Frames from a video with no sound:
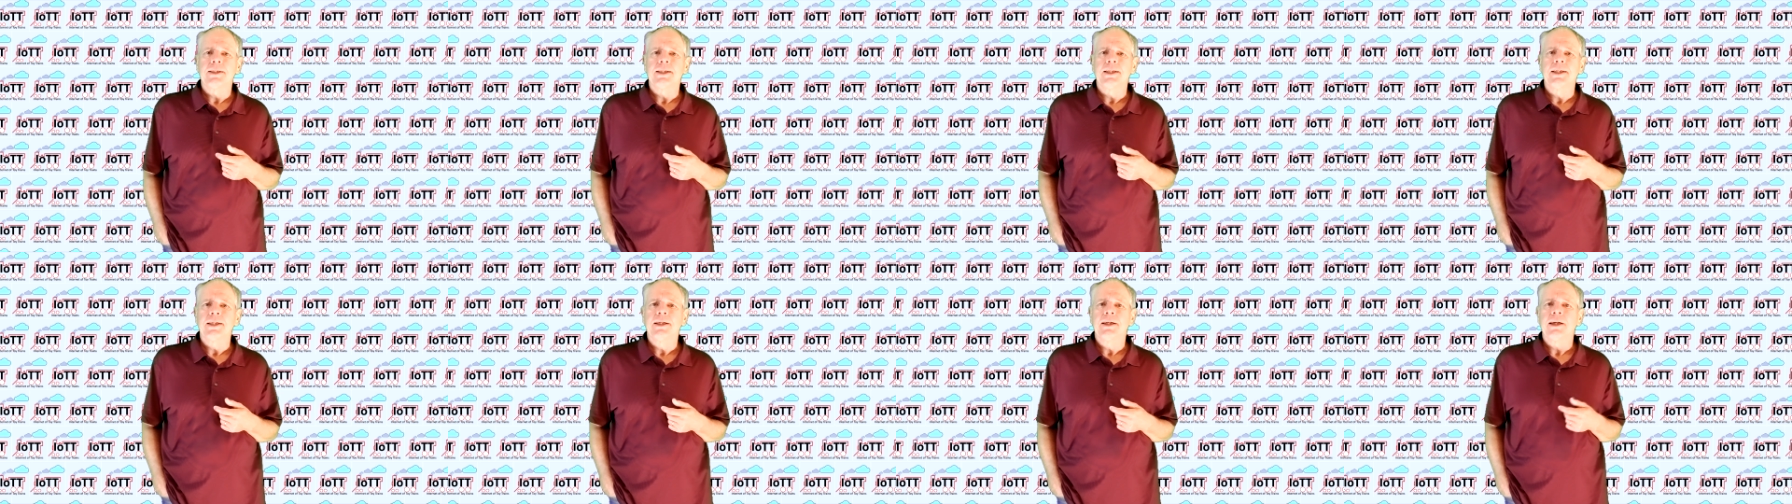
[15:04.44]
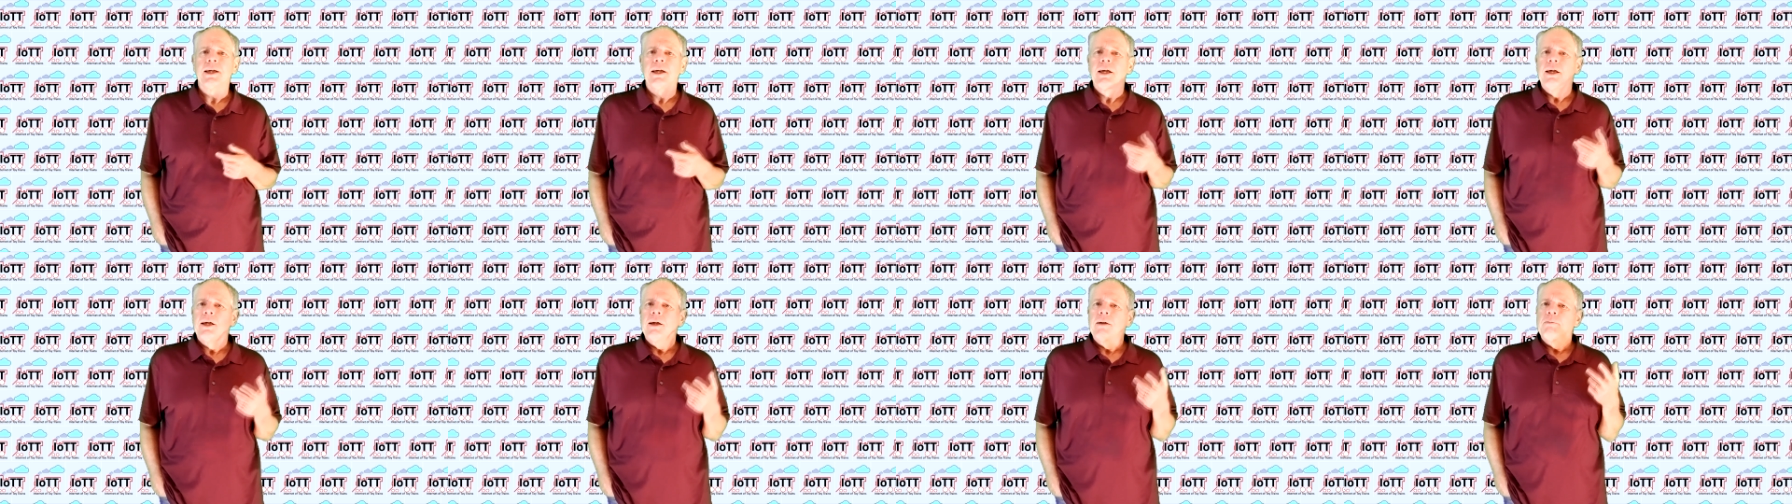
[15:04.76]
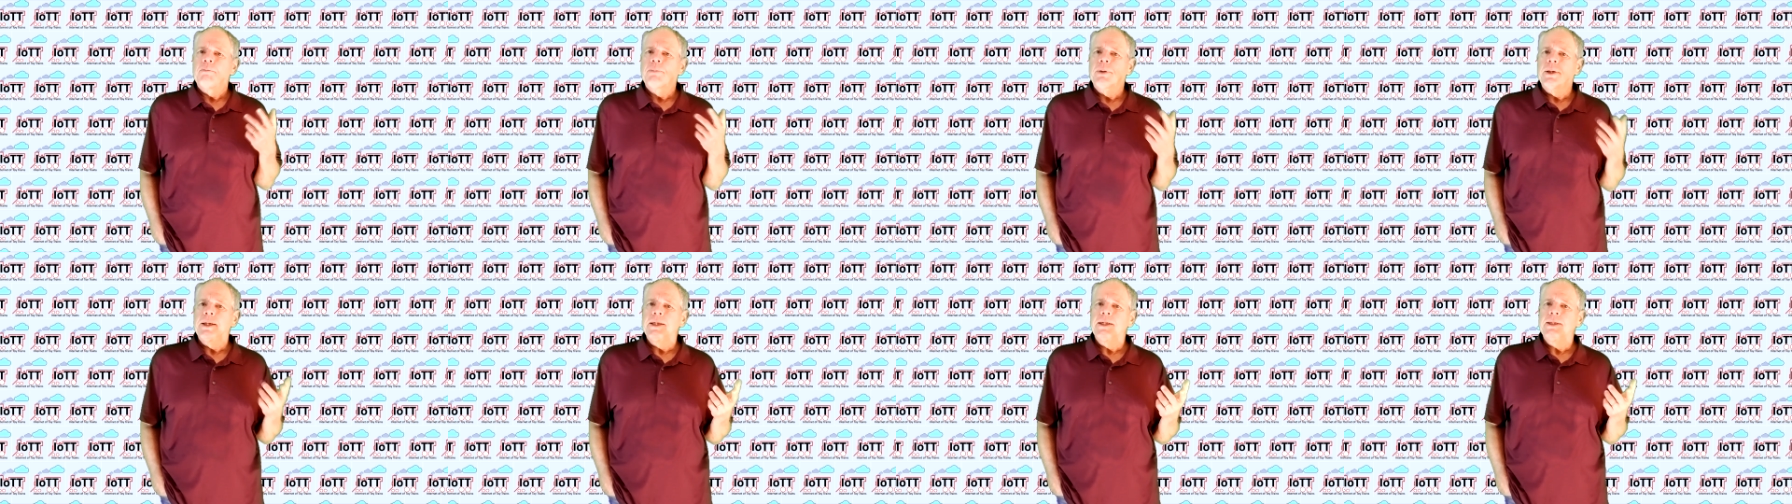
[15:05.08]
stick,
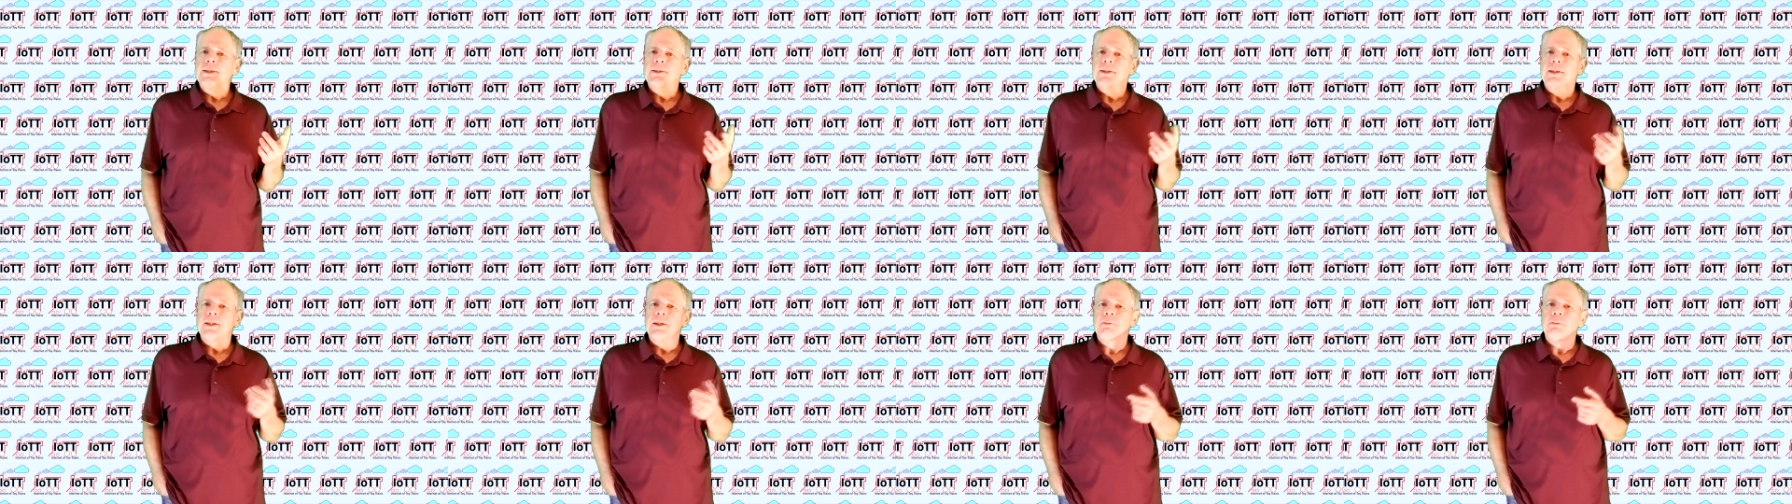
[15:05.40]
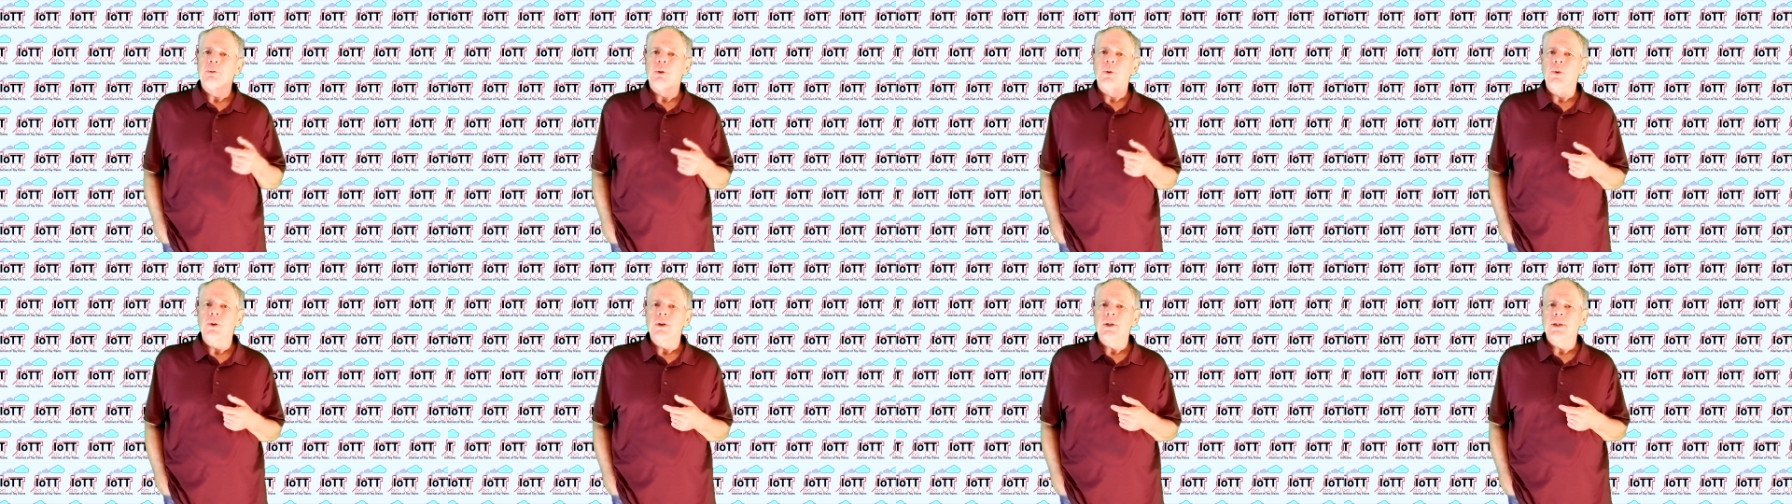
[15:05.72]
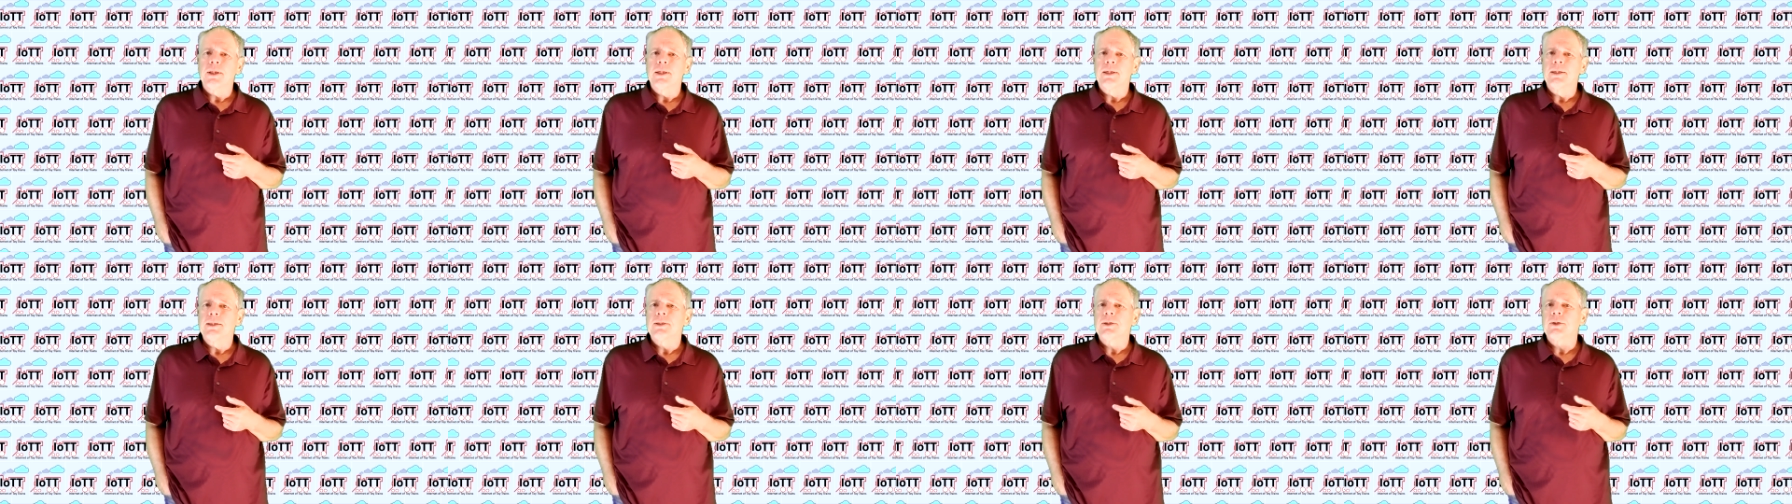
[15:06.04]
please report
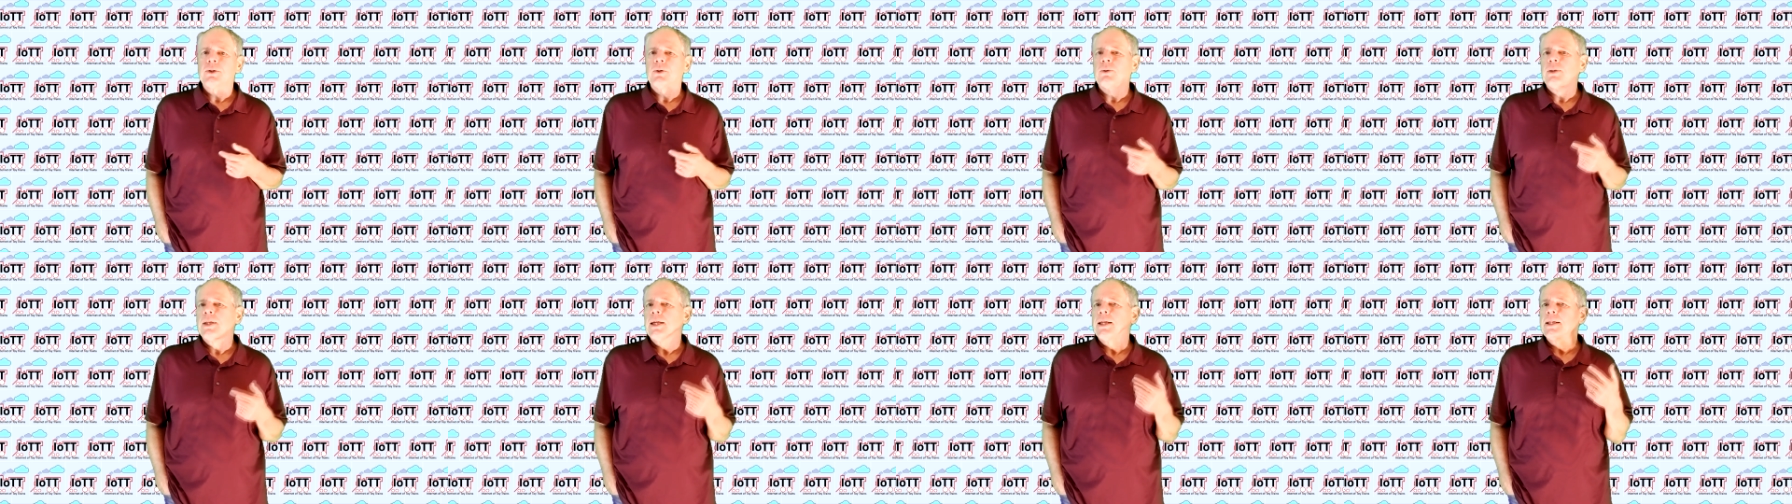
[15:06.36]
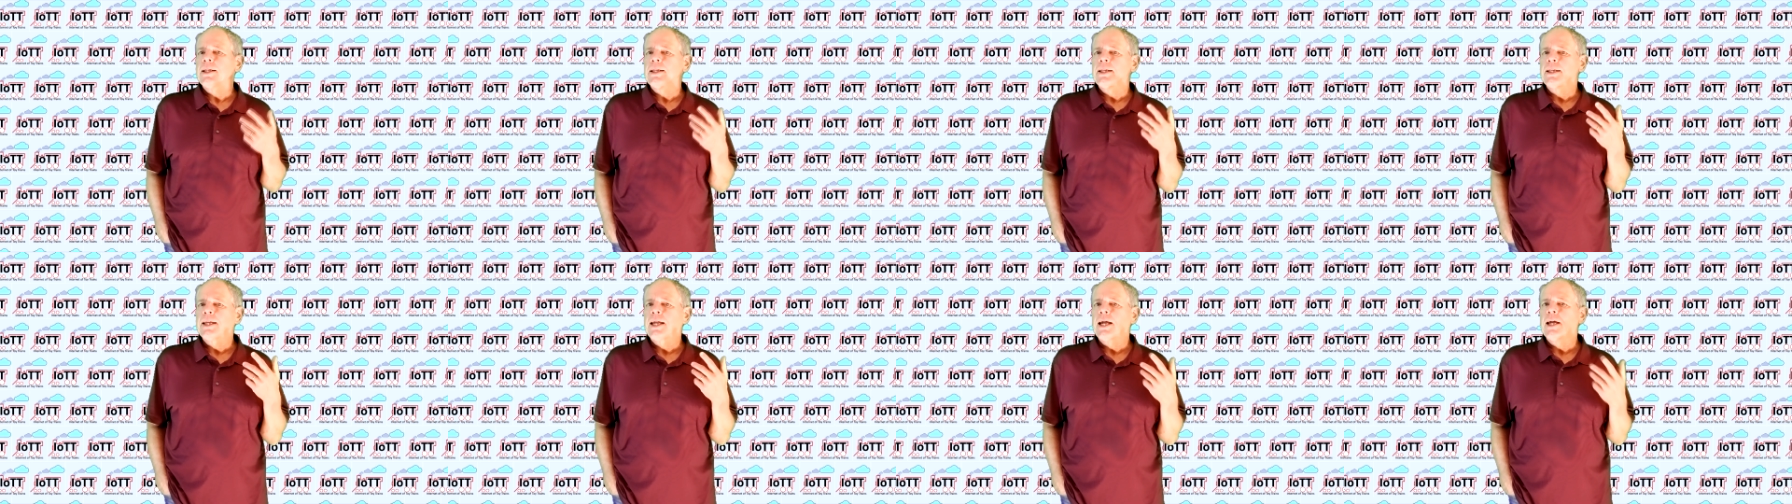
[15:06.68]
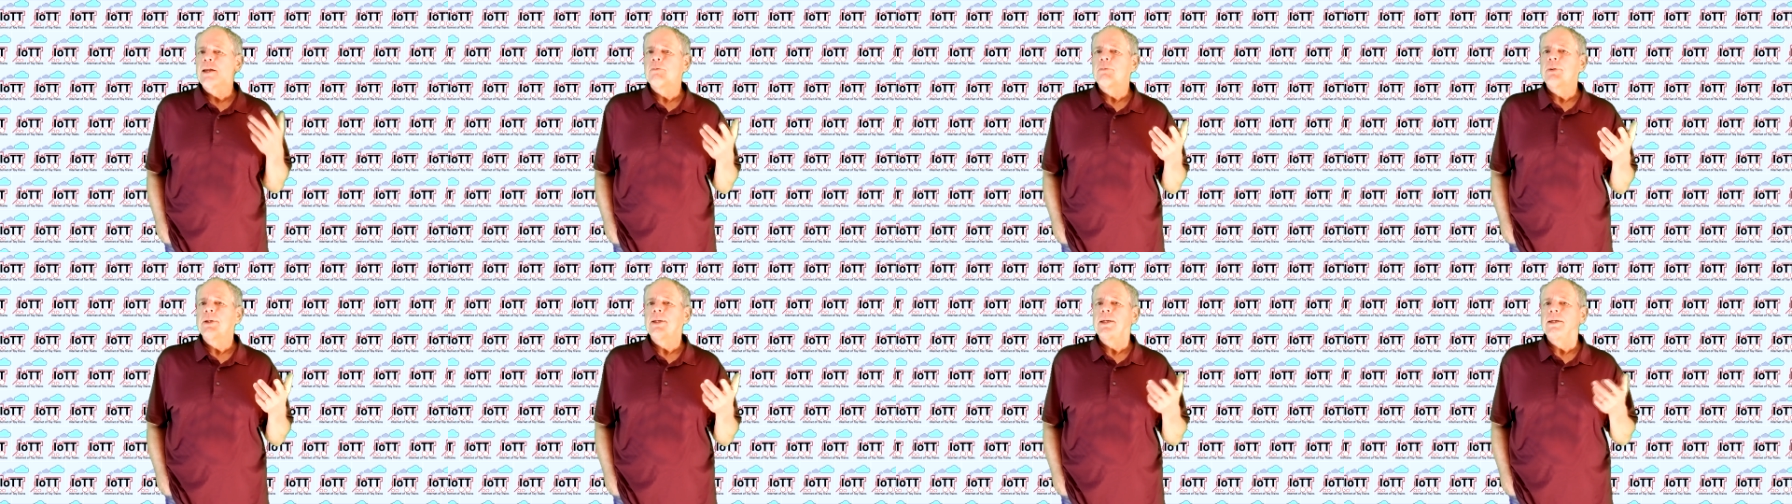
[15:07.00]
it so that it
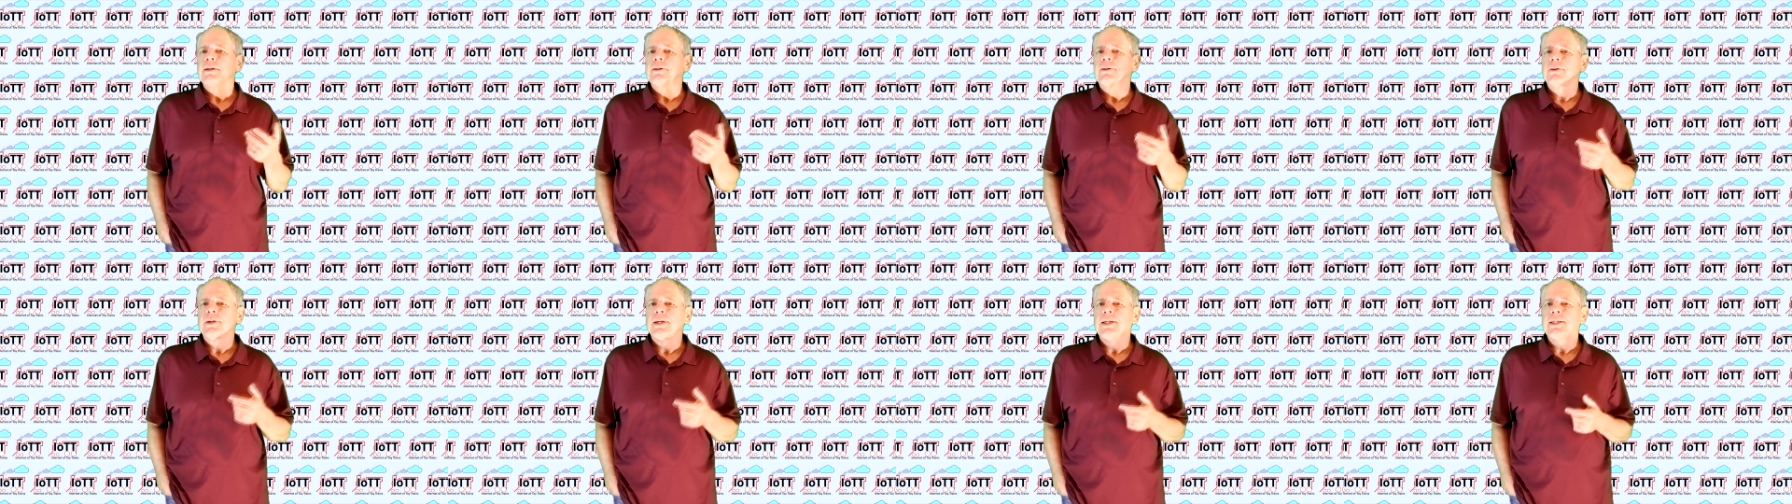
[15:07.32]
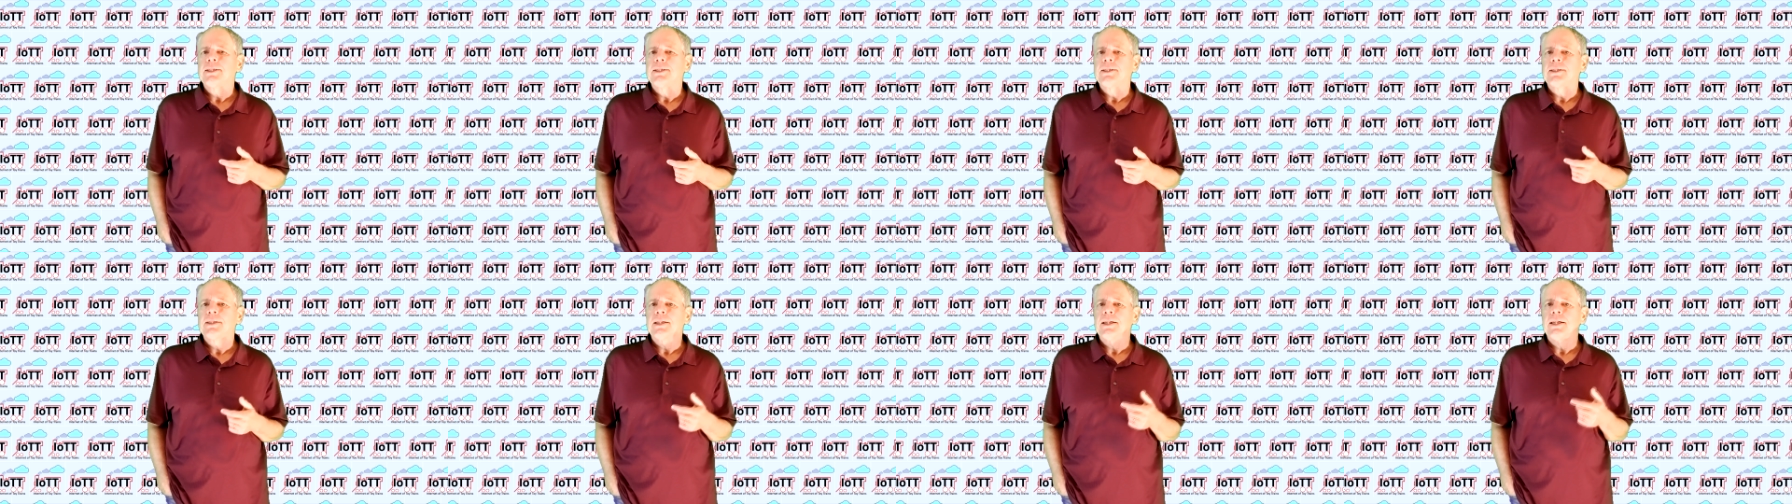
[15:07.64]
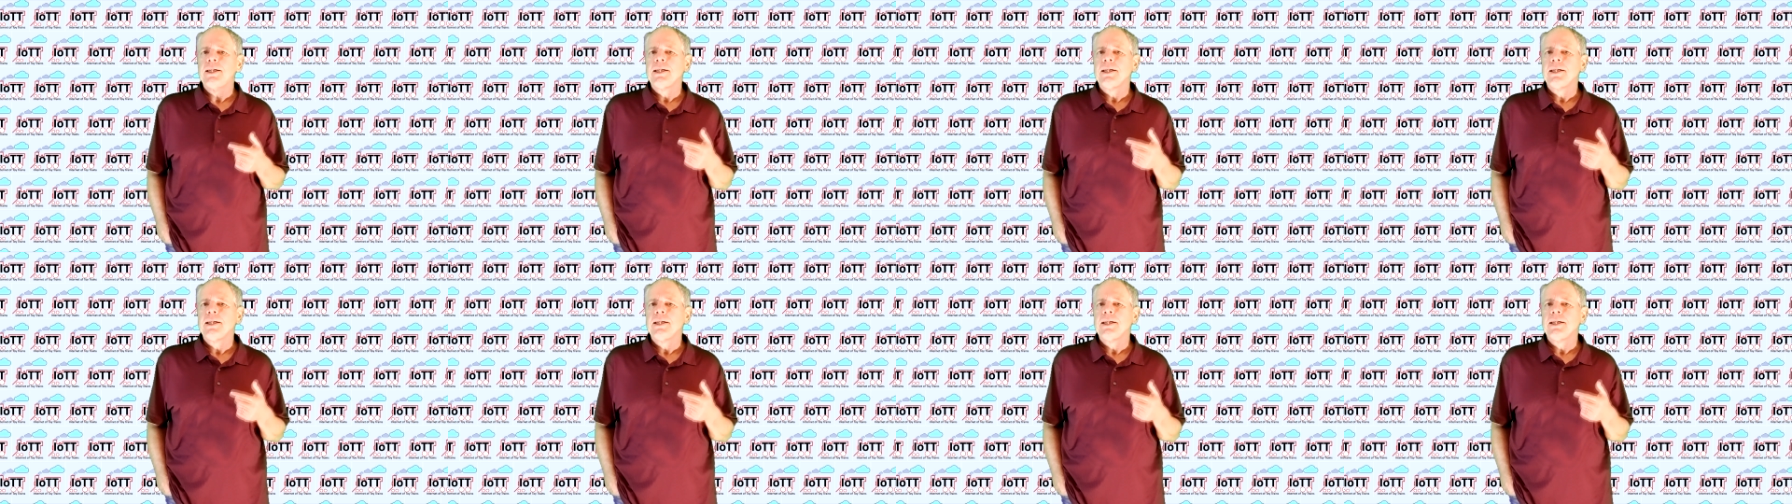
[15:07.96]
can be addressed